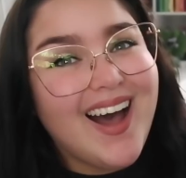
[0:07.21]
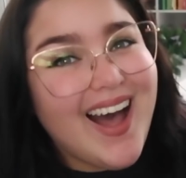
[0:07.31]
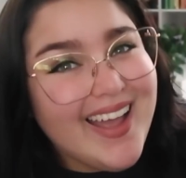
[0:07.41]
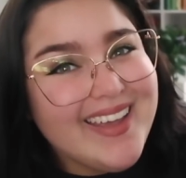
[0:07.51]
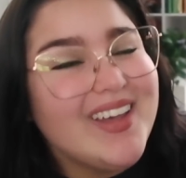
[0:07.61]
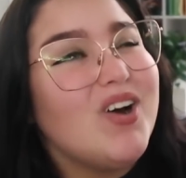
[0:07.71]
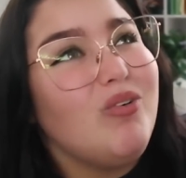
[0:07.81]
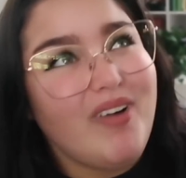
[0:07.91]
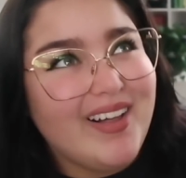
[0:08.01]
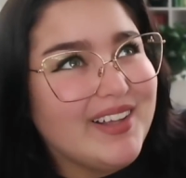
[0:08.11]
Hi,
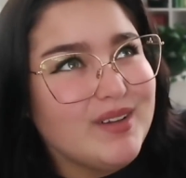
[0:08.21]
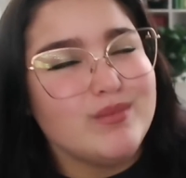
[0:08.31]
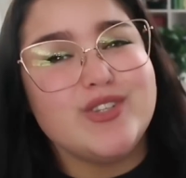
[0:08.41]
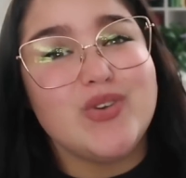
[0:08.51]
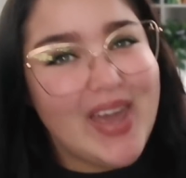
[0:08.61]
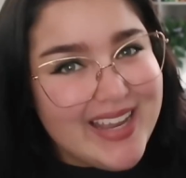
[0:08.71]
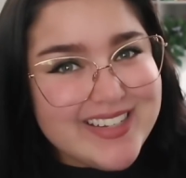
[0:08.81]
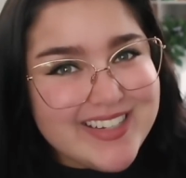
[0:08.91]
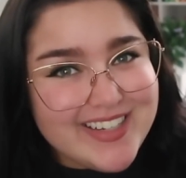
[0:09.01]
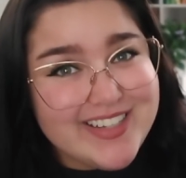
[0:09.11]
welcome to
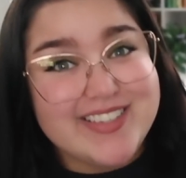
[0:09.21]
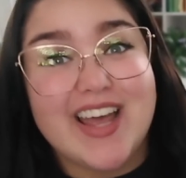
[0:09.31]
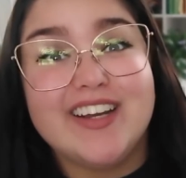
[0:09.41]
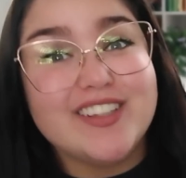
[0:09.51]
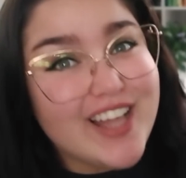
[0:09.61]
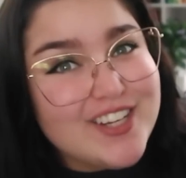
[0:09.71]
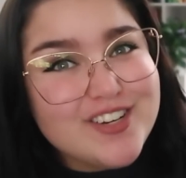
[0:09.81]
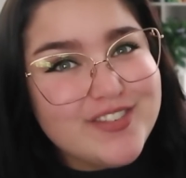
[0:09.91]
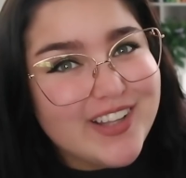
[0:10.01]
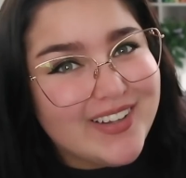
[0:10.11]
Ateez, an
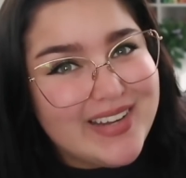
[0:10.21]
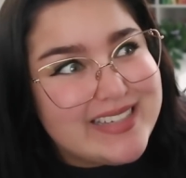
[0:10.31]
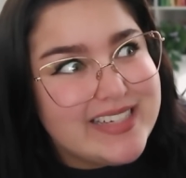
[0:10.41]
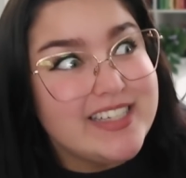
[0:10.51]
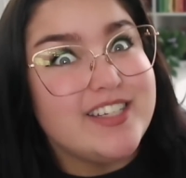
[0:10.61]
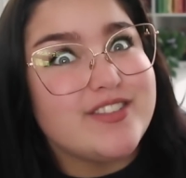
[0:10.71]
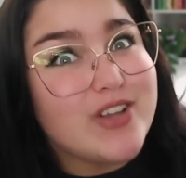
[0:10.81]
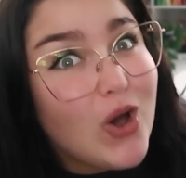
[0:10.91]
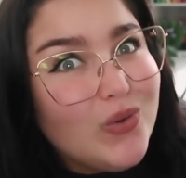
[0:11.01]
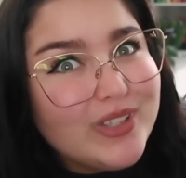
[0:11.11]
alleged fellow Ateez
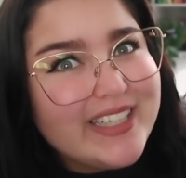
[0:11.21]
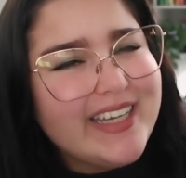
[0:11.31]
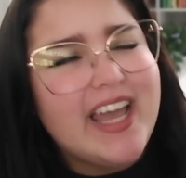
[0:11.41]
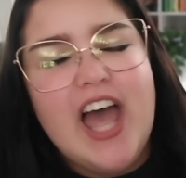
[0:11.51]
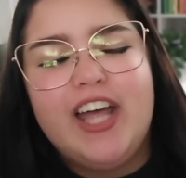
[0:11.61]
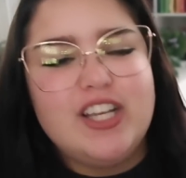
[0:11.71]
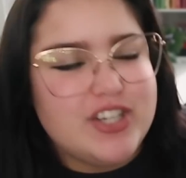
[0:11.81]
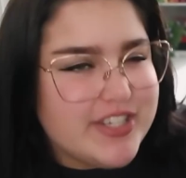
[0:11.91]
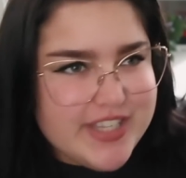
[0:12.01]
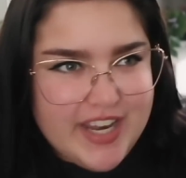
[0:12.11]
only.
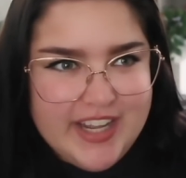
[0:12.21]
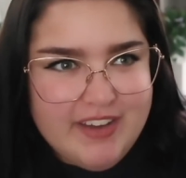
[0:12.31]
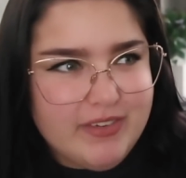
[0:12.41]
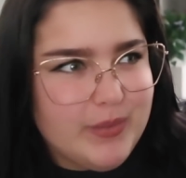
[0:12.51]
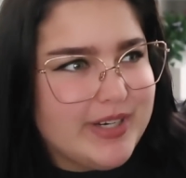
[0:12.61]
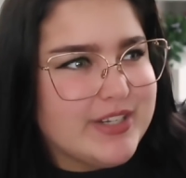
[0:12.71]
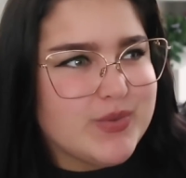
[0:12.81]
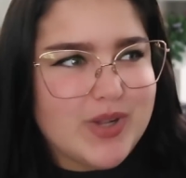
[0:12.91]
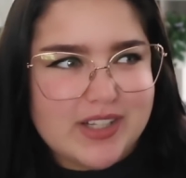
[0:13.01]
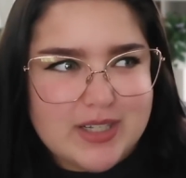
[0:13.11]
Just kidding, everyone is
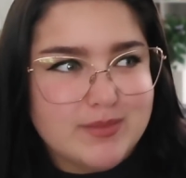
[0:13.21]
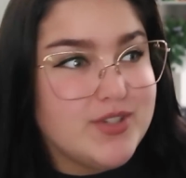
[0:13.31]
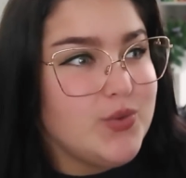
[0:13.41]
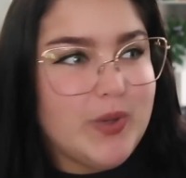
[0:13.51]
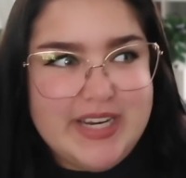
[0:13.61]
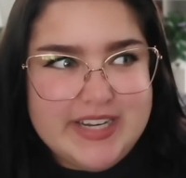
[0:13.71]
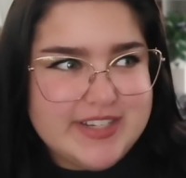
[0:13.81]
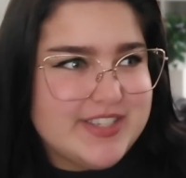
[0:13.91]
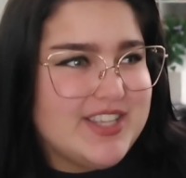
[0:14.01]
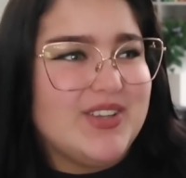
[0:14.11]
welcome to
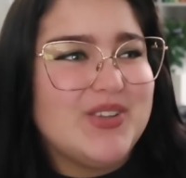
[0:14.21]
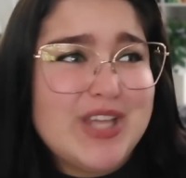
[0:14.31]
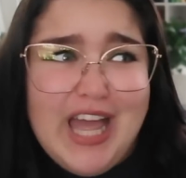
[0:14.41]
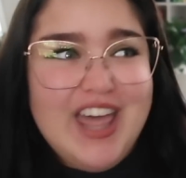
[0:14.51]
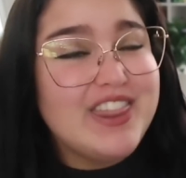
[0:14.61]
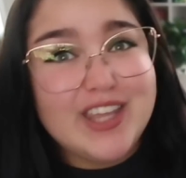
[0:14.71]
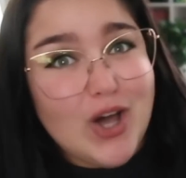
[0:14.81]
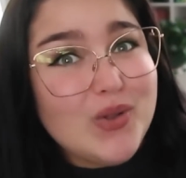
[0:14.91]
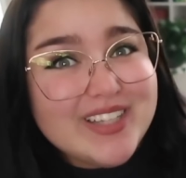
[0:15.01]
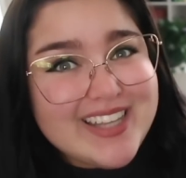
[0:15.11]
witness the
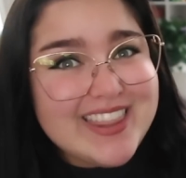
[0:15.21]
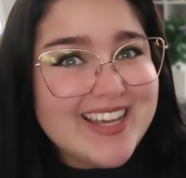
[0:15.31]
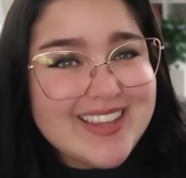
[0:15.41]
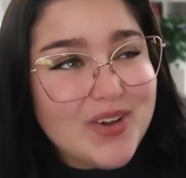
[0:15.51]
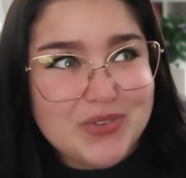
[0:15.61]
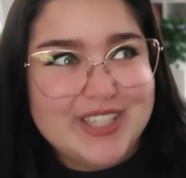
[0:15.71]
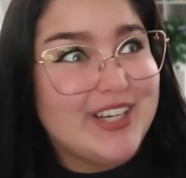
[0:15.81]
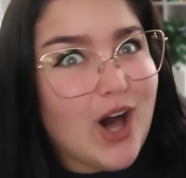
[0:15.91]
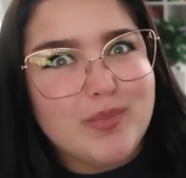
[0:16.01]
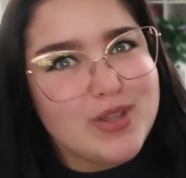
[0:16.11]
only thing that really
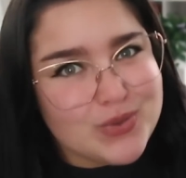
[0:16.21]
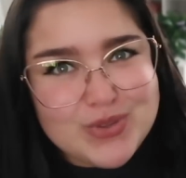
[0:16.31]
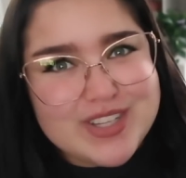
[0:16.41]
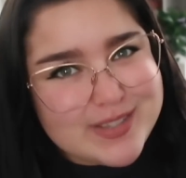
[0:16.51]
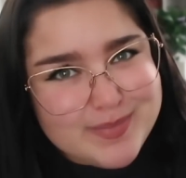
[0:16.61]
got me through this